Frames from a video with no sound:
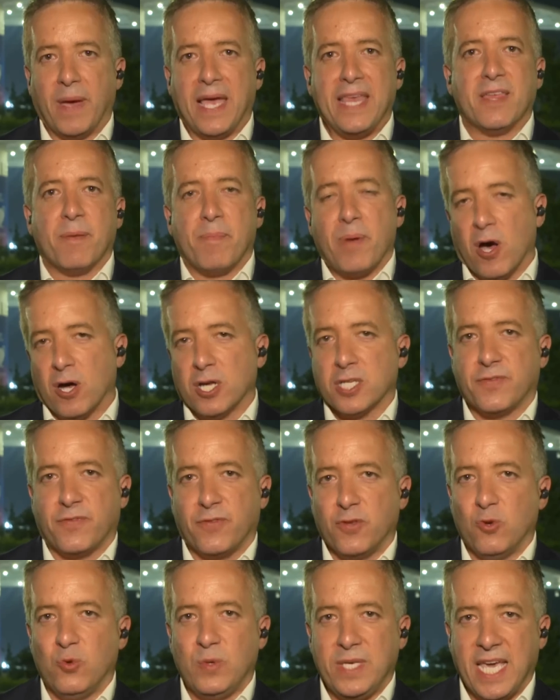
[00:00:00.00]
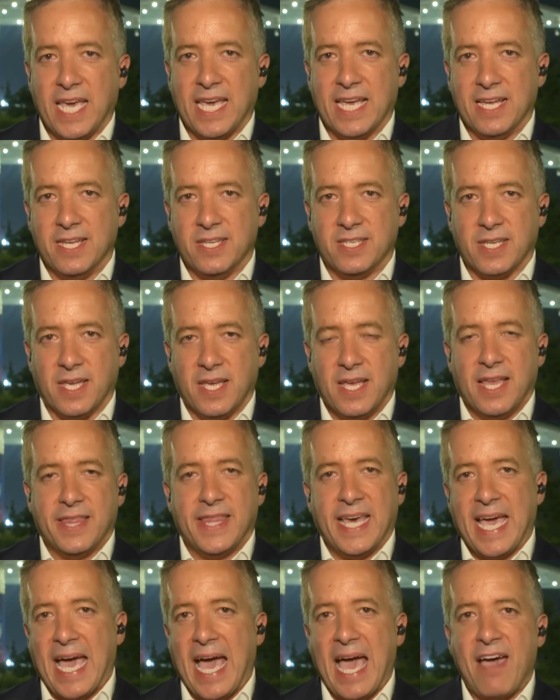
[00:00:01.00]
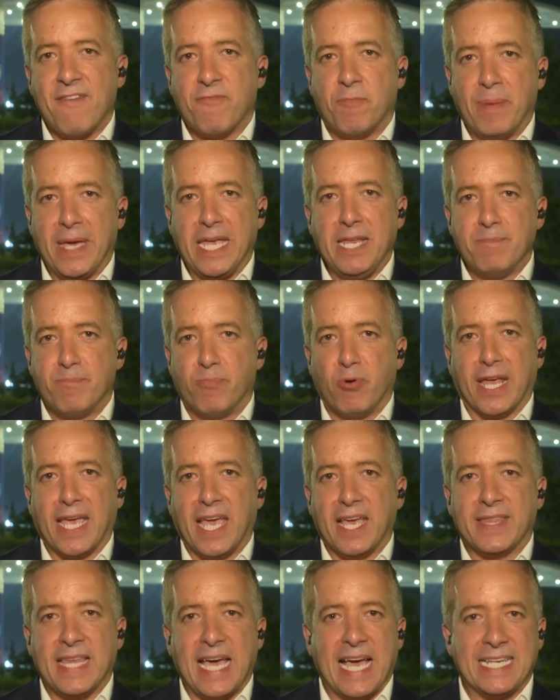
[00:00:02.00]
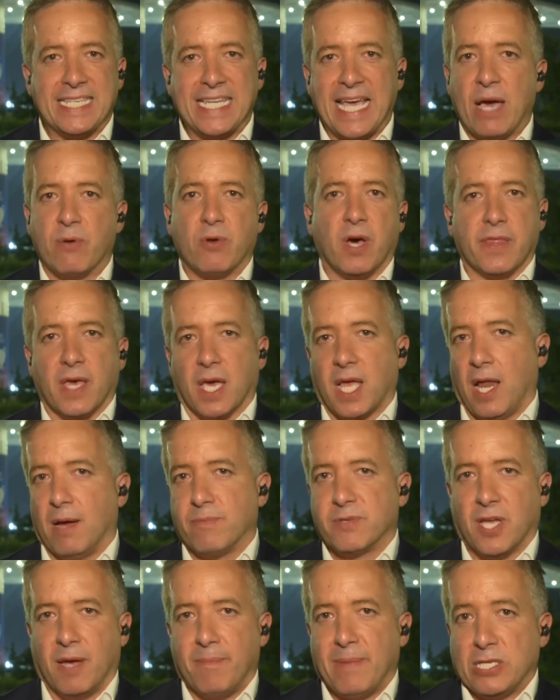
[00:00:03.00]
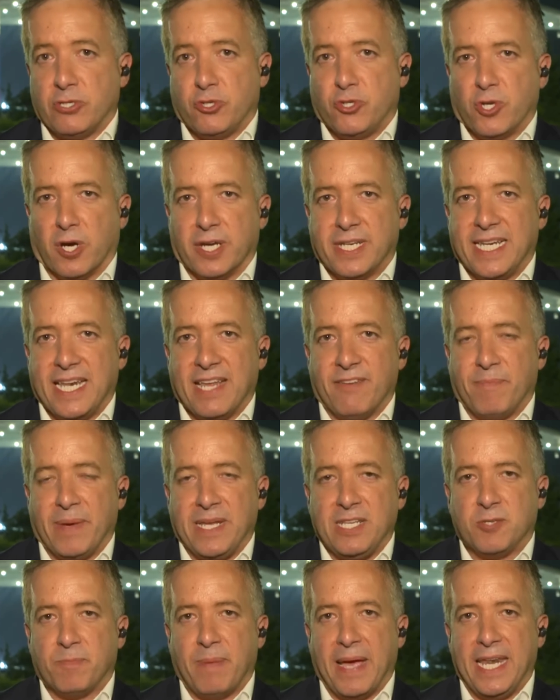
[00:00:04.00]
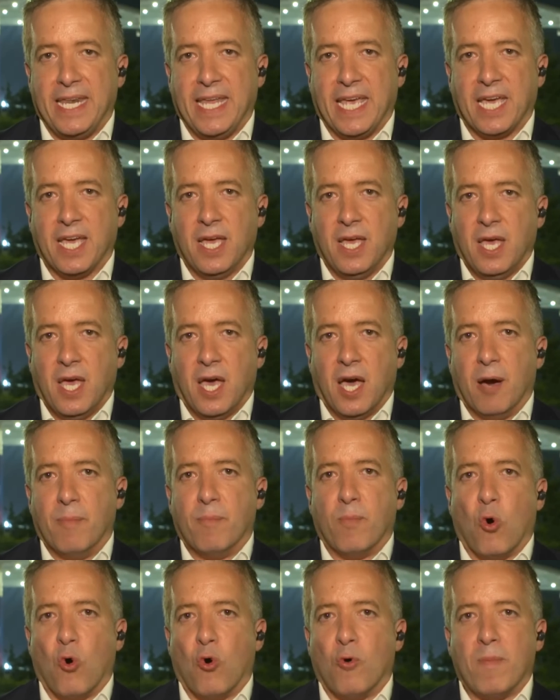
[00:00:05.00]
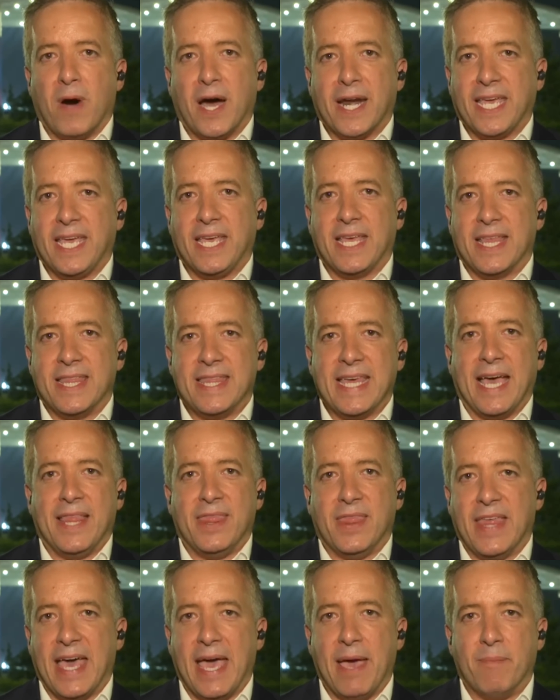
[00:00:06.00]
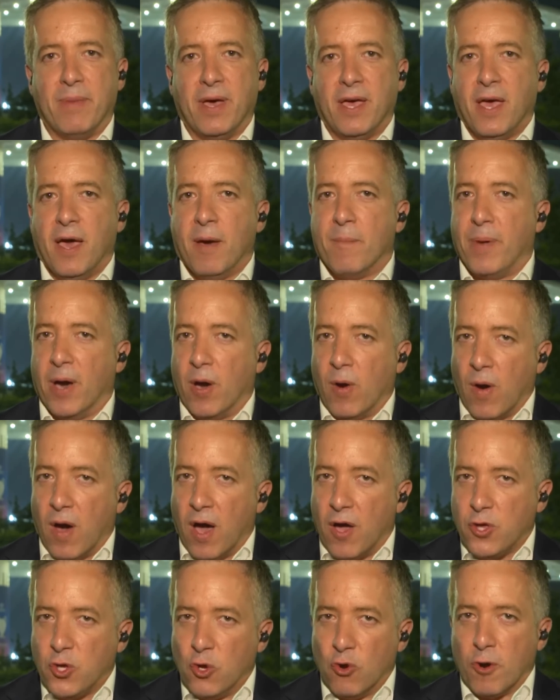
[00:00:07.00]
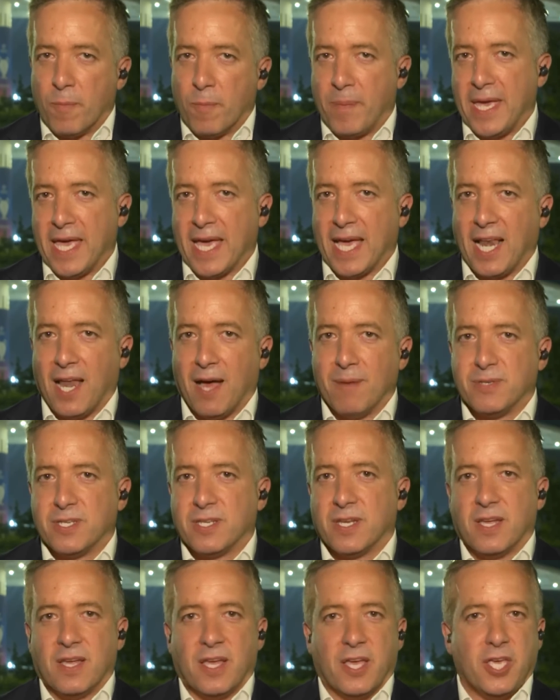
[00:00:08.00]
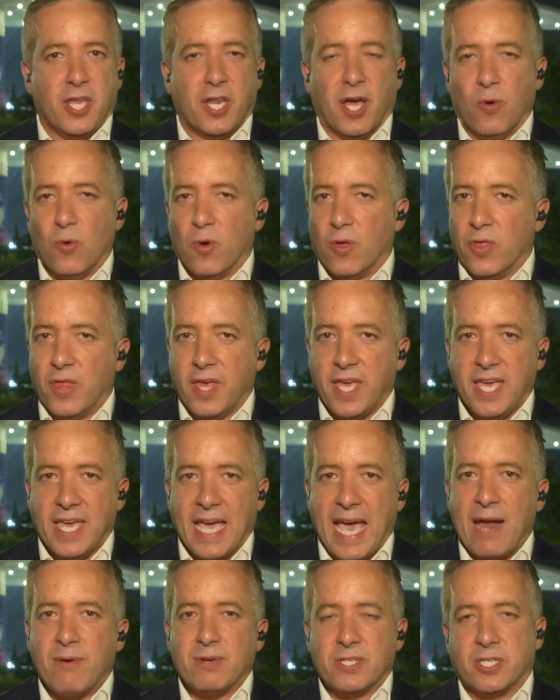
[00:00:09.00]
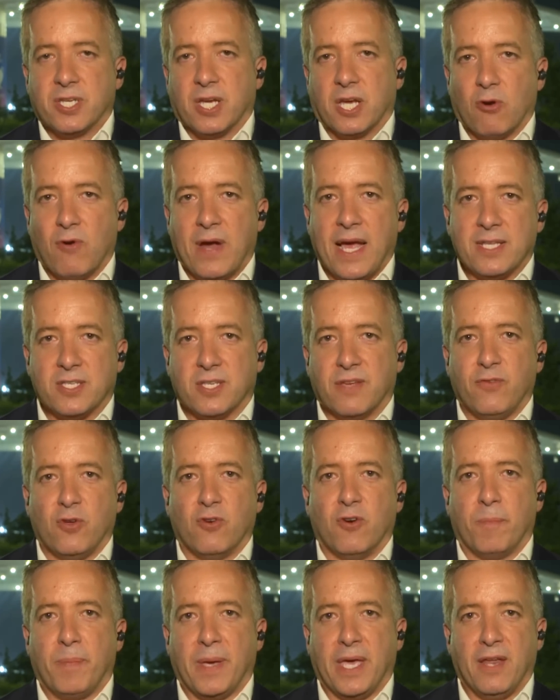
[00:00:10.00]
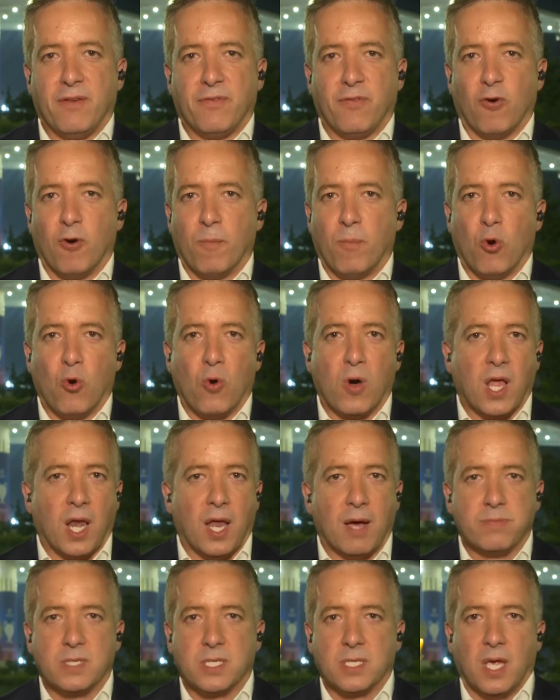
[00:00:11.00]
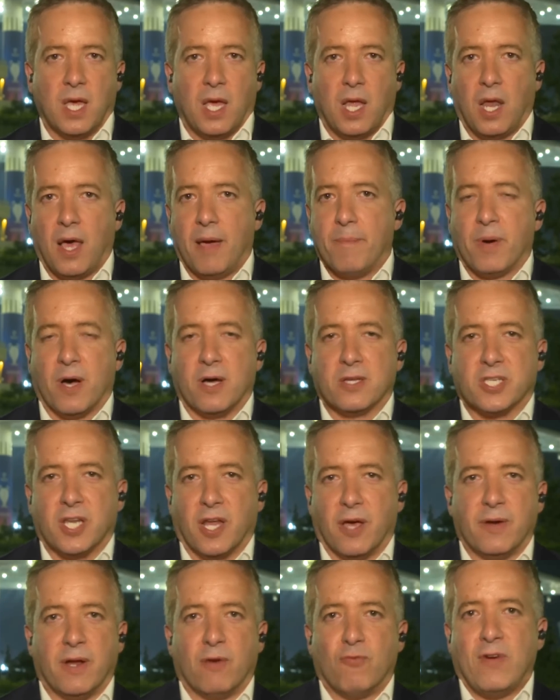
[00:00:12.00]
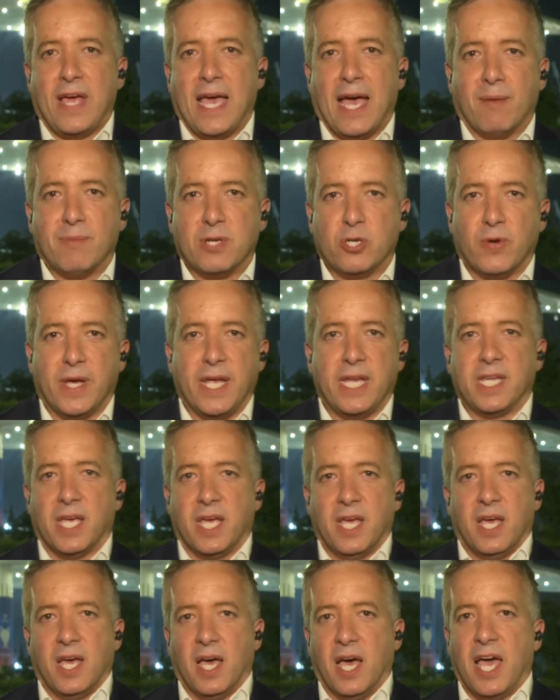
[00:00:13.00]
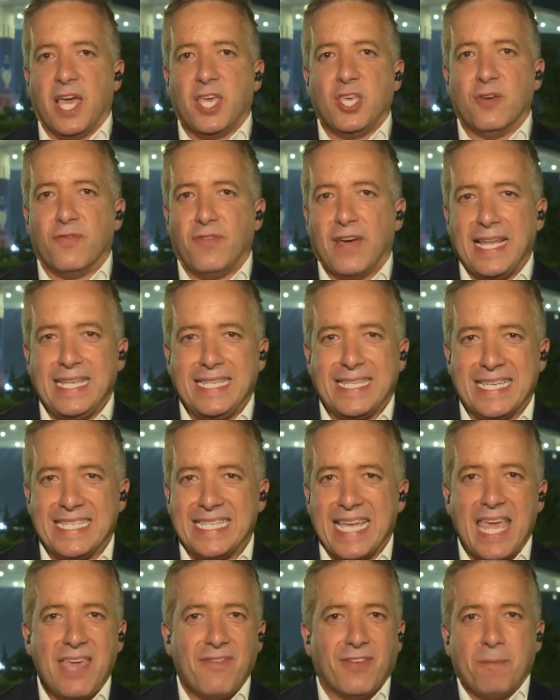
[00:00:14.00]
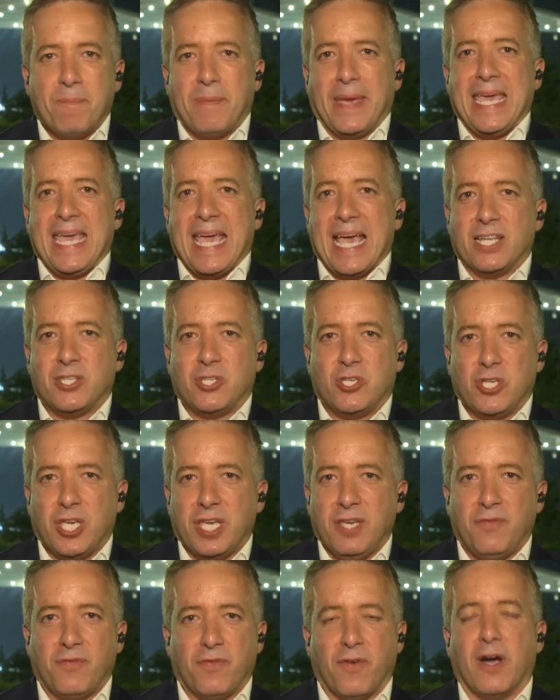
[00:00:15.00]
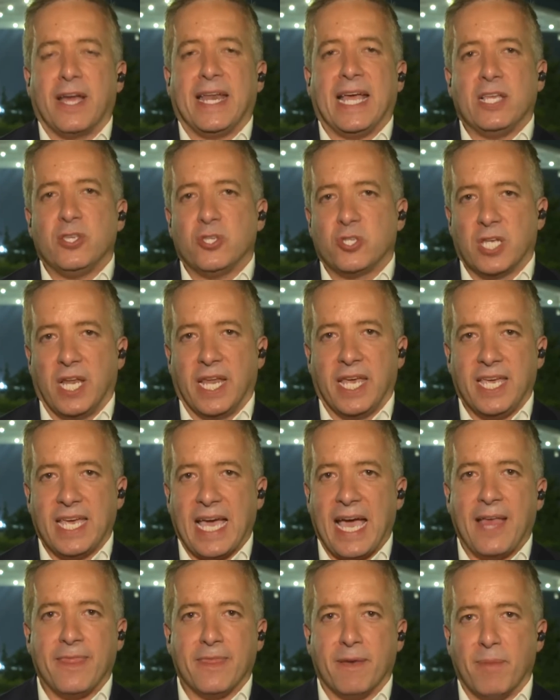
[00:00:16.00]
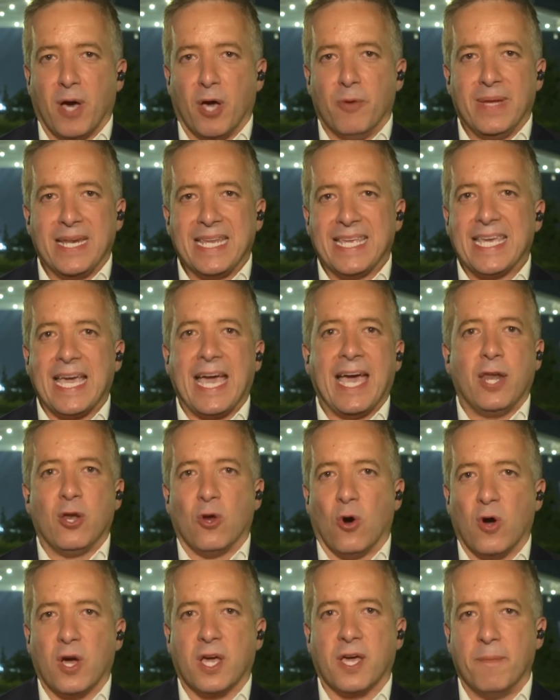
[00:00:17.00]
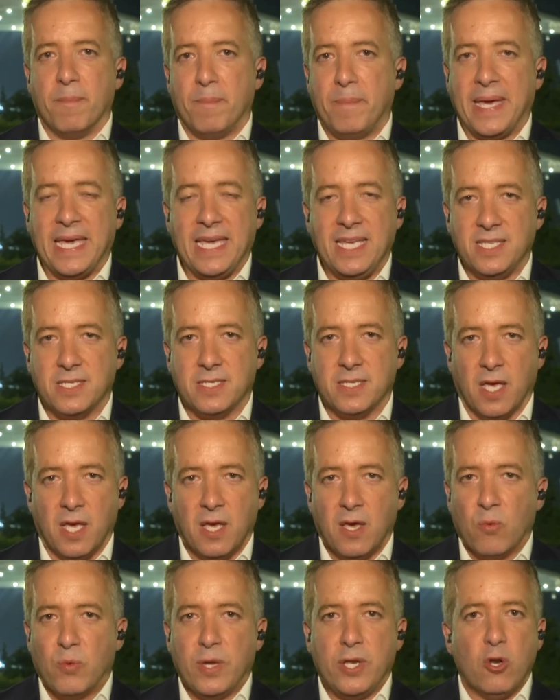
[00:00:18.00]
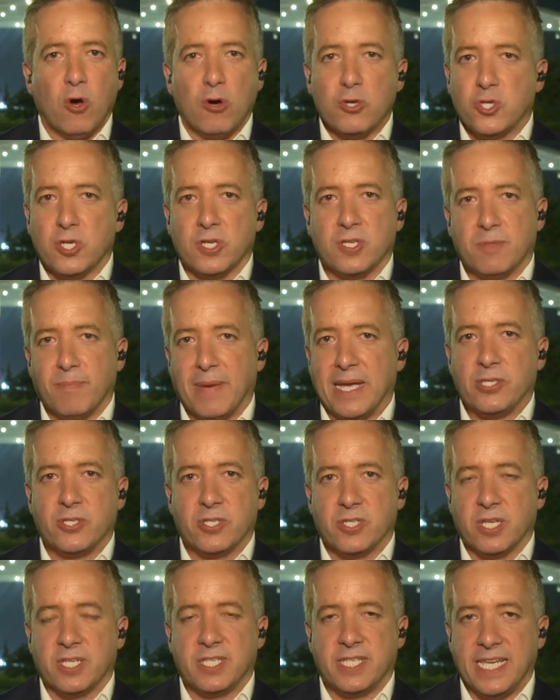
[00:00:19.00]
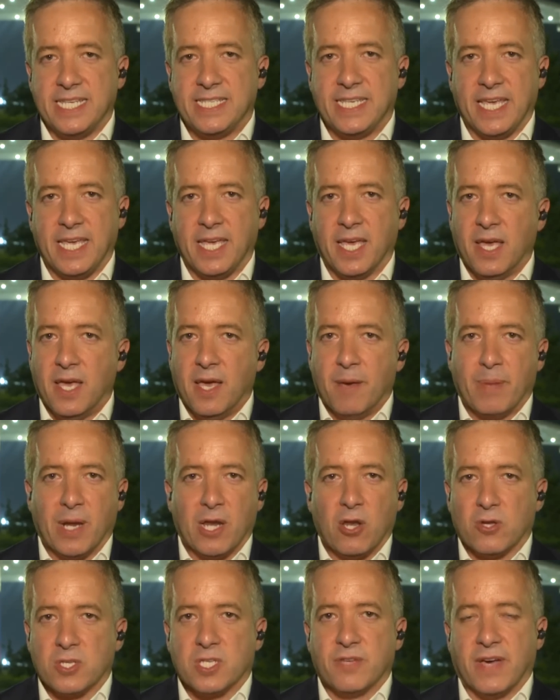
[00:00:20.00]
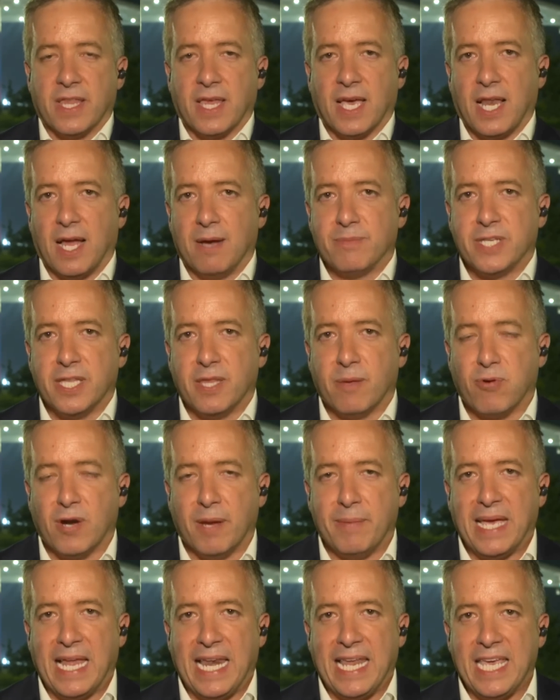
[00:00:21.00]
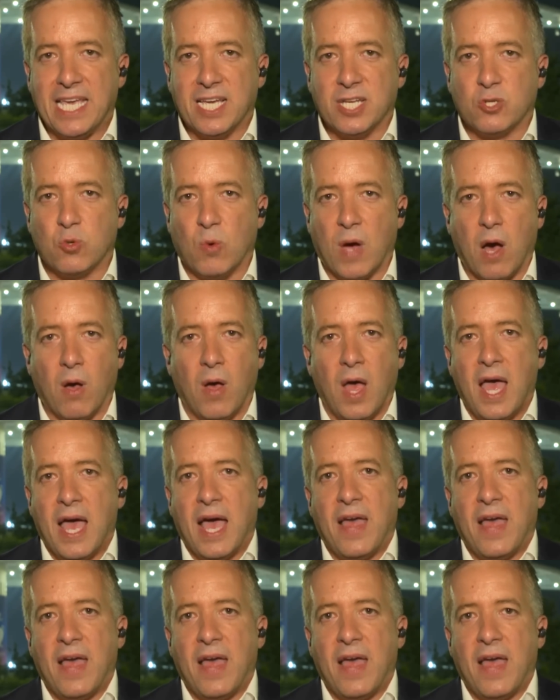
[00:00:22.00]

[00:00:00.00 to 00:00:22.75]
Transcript: But in the past few years, they have been bringing that down. Other clubs like Manchester United have been spending uh, more money than them. But European clubs, you know, the aristocrats of European football, clubs like Barcelona, Real Madrid, uh, Juventus, even PSG financially at the moment cannot compete with not just Manchester City, but lots of other clubs in the Premier League as well.